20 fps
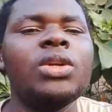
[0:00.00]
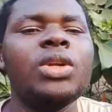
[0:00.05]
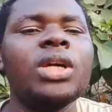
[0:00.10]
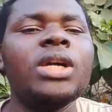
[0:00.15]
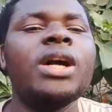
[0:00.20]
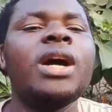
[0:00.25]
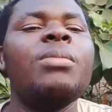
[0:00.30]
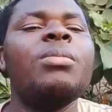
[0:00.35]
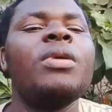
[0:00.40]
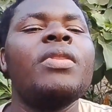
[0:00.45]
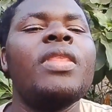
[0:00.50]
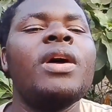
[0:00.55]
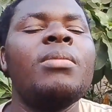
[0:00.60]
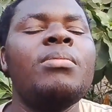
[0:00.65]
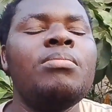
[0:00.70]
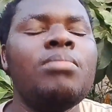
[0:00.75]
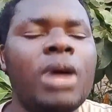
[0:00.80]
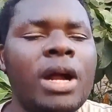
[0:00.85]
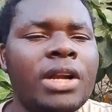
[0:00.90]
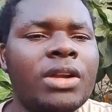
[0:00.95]
Will come with
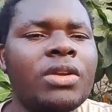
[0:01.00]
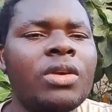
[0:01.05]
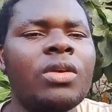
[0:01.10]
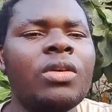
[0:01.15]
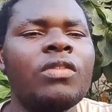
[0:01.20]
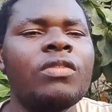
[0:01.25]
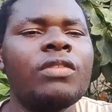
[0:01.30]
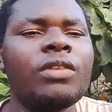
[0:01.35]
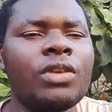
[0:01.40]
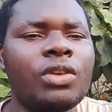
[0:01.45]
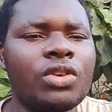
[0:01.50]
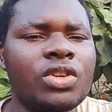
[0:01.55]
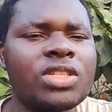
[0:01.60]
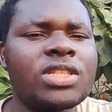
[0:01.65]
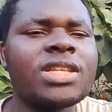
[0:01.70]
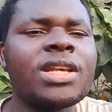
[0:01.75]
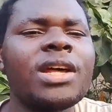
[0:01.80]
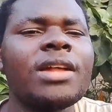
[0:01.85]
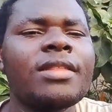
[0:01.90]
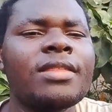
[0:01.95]
a bundle of
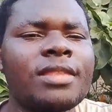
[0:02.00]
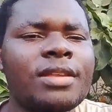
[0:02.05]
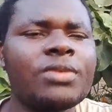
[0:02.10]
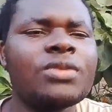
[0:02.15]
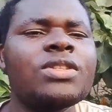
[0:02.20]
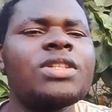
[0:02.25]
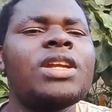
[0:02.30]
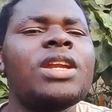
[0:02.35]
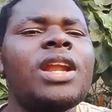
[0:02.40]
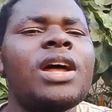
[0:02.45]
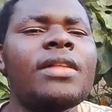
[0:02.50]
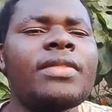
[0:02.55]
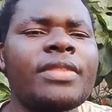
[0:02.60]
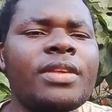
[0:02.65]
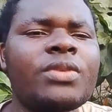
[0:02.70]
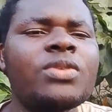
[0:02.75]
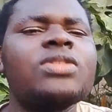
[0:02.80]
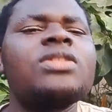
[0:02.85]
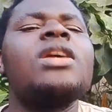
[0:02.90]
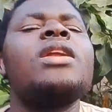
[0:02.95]
notes, a thousand,
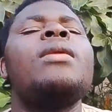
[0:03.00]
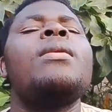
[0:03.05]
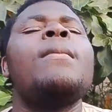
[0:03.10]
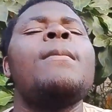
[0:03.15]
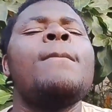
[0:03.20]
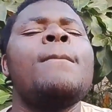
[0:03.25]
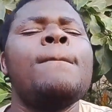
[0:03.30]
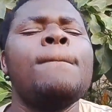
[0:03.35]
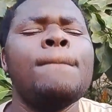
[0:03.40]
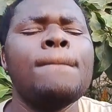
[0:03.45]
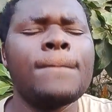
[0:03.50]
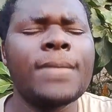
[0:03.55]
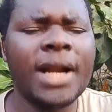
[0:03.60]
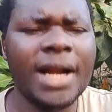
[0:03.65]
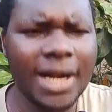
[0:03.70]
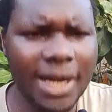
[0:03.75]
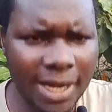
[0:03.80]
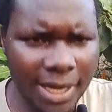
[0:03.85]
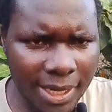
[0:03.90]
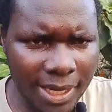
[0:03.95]

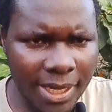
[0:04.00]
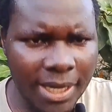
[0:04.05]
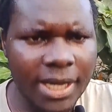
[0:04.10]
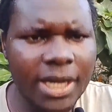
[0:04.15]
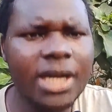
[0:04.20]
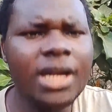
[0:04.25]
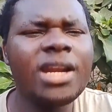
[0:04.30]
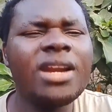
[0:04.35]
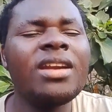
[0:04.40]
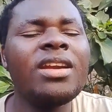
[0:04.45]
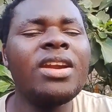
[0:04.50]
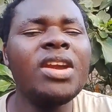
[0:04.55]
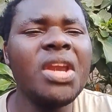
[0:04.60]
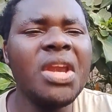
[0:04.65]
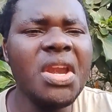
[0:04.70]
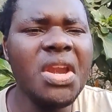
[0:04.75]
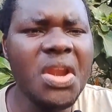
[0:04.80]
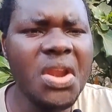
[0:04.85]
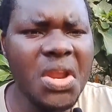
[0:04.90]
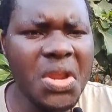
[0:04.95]
clean,
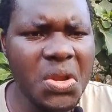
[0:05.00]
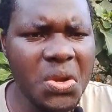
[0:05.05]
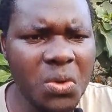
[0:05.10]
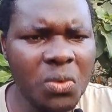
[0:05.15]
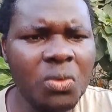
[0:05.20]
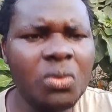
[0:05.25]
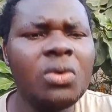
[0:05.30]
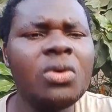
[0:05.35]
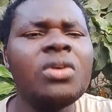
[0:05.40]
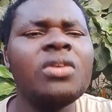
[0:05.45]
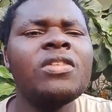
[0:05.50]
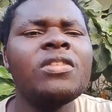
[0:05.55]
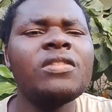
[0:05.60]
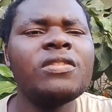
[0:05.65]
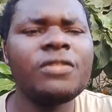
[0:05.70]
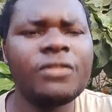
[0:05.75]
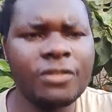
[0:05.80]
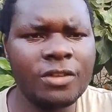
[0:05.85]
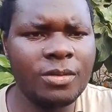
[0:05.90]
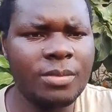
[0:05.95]
new
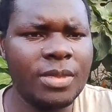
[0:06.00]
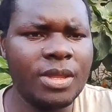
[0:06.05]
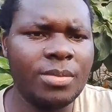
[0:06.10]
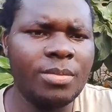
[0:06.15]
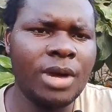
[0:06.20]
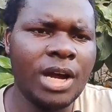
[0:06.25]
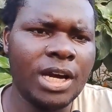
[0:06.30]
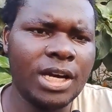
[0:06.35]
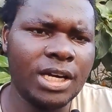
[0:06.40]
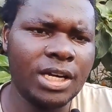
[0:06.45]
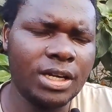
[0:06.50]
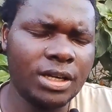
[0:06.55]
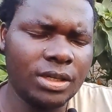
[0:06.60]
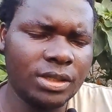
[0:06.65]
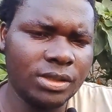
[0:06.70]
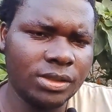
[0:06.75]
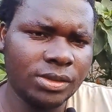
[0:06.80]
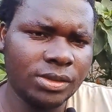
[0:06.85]
from the bank.